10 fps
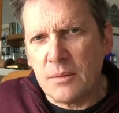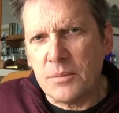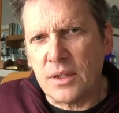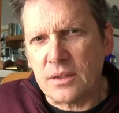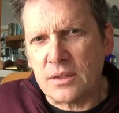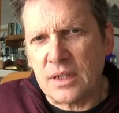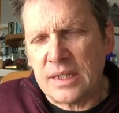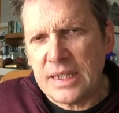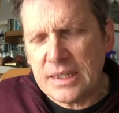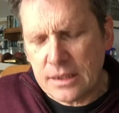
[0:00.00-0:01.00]
But the
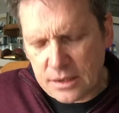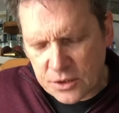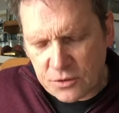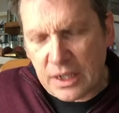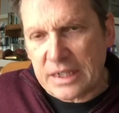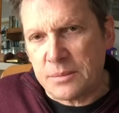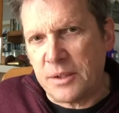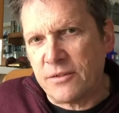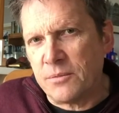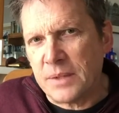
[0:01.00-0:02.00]
thing that strikes me
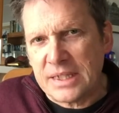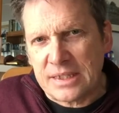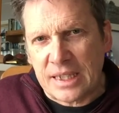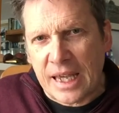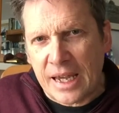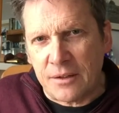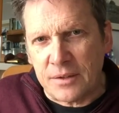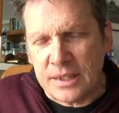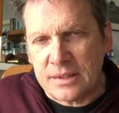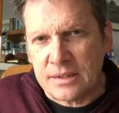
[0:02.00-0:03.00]
from this account
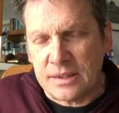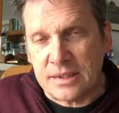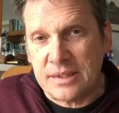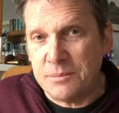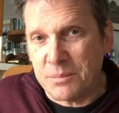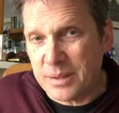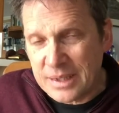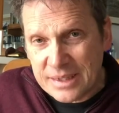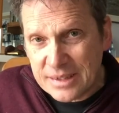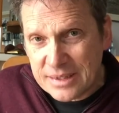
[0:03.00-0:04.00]
is the
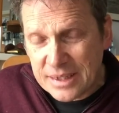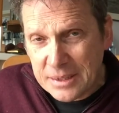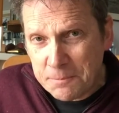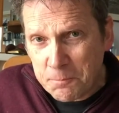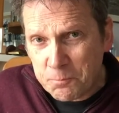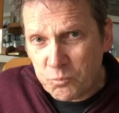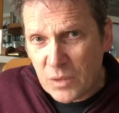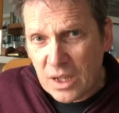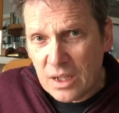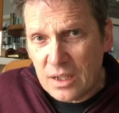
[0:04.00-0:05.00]
simplicity.
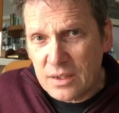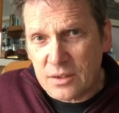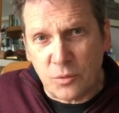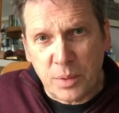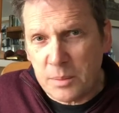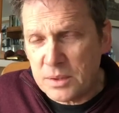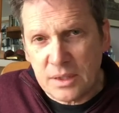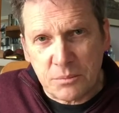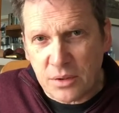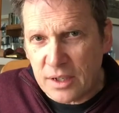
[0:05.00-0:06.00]
So people
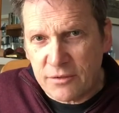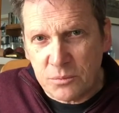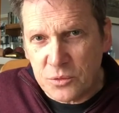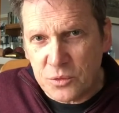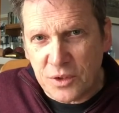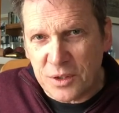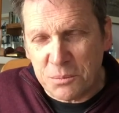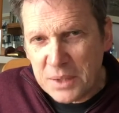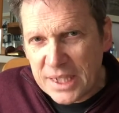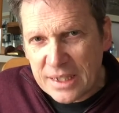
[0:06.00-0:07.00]
didn't pray for more than a
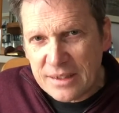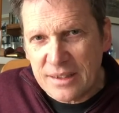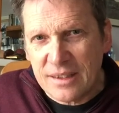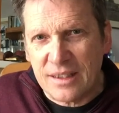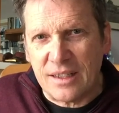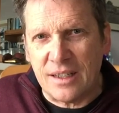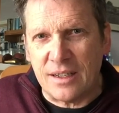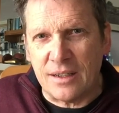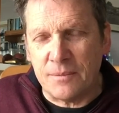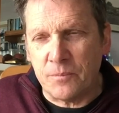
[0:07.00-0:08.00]
minute.
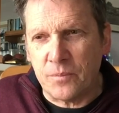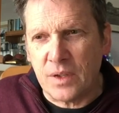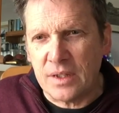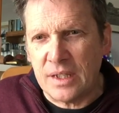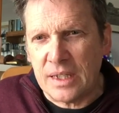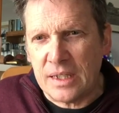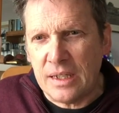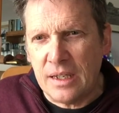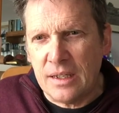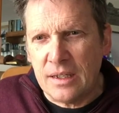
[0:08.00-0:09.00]
The
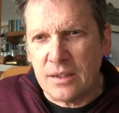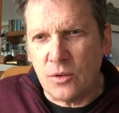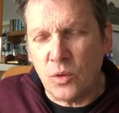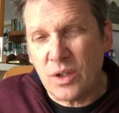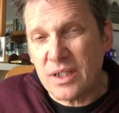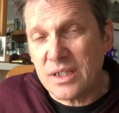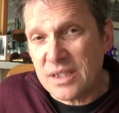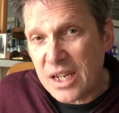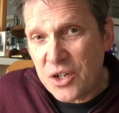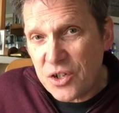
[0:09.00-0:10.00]

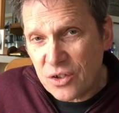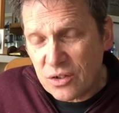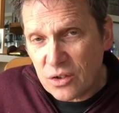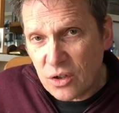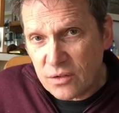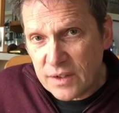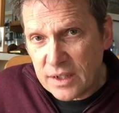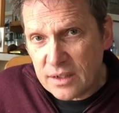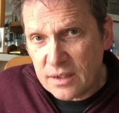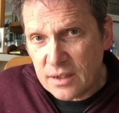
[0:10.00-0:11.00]
organisation of it,